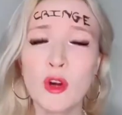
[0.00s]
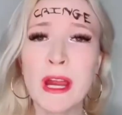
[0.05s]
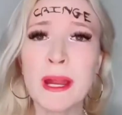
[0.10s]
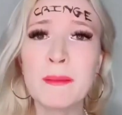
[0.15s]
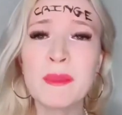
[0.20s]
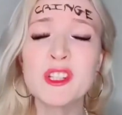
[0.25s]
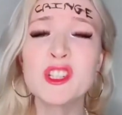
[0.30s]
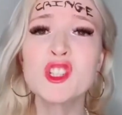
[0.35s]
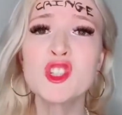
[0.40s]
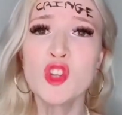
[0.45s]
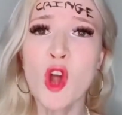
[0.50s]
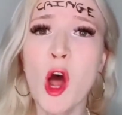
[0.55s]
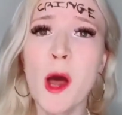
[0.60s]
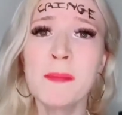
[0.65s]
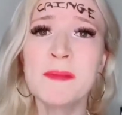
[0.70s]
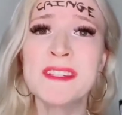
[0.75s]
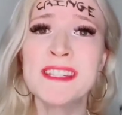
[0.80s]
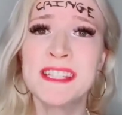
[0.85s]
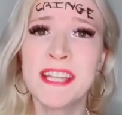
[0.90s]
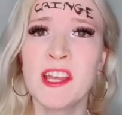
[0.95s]
Grandma,
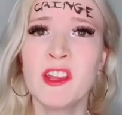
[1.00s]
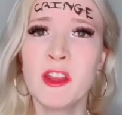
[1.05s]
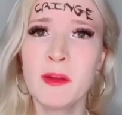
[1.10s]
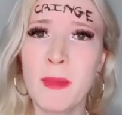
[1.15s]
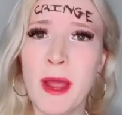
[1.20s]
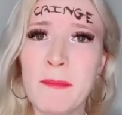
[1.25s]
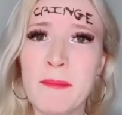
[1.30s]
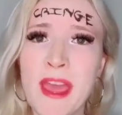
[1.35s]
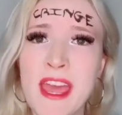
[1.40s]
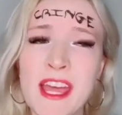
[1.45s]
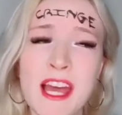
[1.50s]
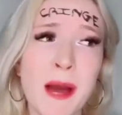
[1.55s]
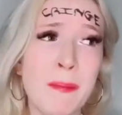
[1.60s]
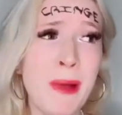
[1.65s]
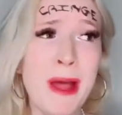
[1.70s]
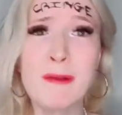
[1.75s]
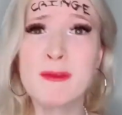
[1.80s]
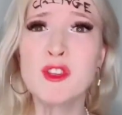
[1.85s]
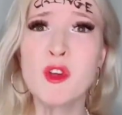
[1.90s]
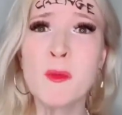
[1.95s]
stop stealing my makeup.
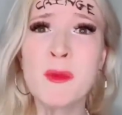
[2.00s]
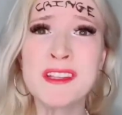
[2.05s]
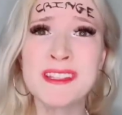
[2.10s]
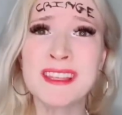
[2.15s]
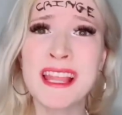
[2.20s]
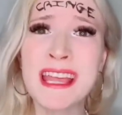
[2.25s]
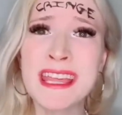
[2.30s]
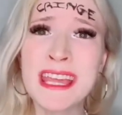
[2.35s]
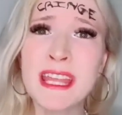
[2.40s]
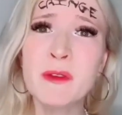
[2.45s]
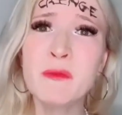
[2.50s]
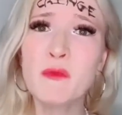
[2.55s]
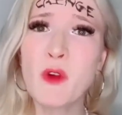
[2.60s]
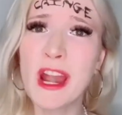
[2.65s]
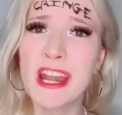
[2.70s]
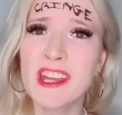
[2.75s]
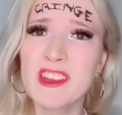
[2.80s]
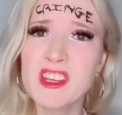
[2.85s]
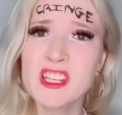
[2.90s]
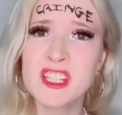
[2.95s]
I was almost late getting
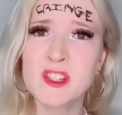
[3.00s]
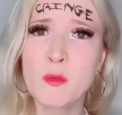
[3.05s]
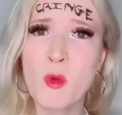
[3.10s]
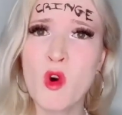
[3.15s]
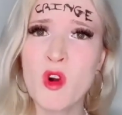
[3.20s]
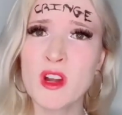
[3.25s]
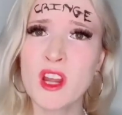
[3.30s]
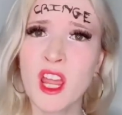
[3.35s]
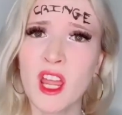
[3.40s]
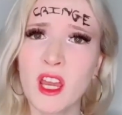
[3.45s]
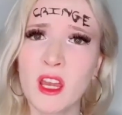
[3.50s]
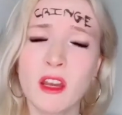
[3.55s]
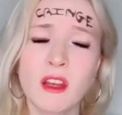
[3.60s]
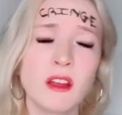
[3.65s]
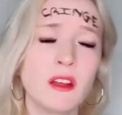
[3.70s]
ready this morning.